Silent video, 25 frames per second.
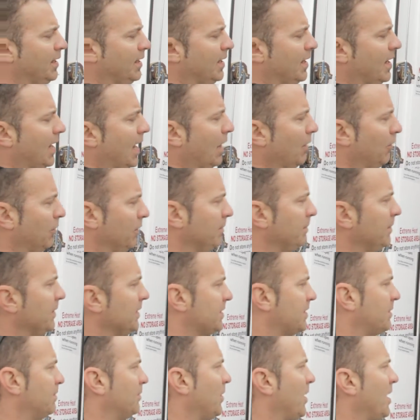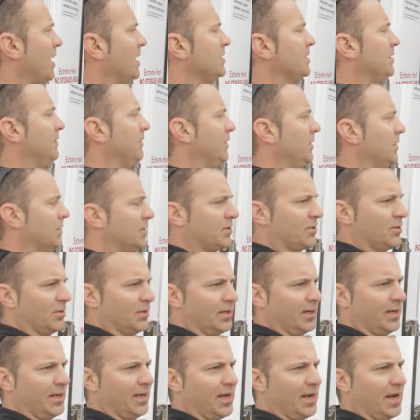I wouldn't be surprised if you could
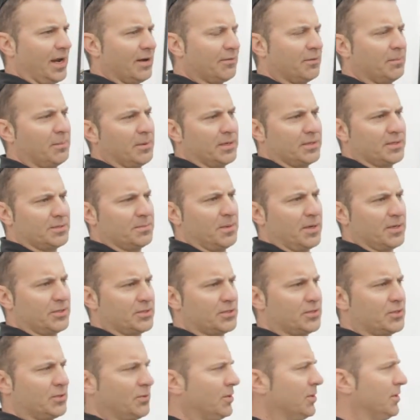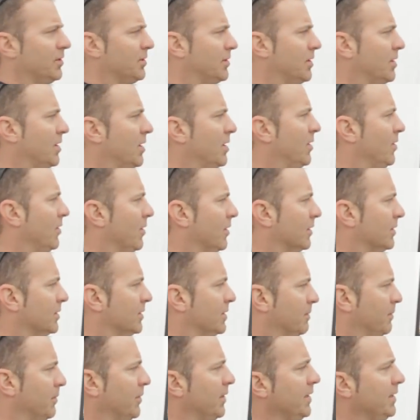store every bit as much storage or
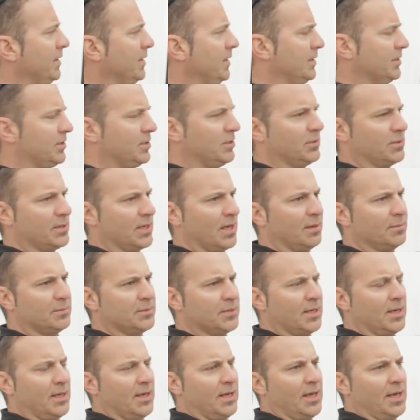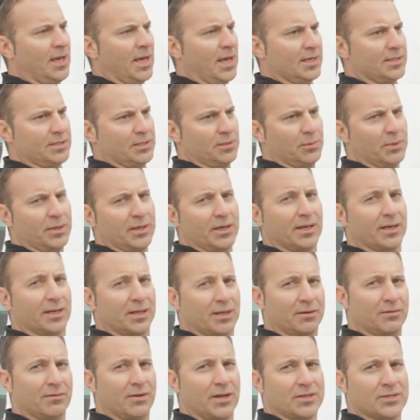debris in these two tubs as you would in a
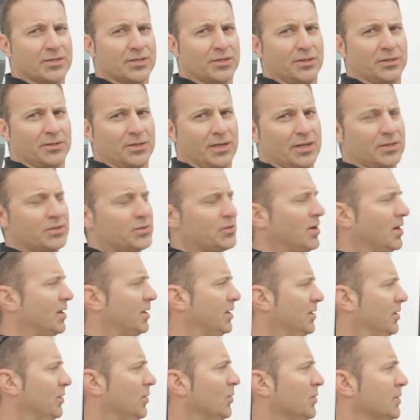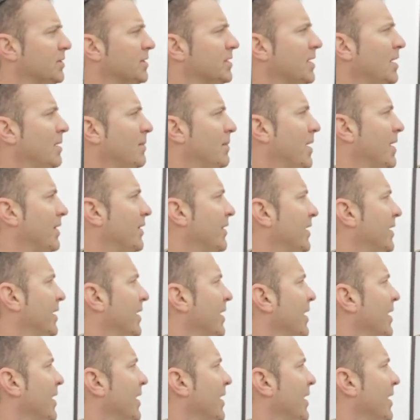conventional duct truck, the old style method.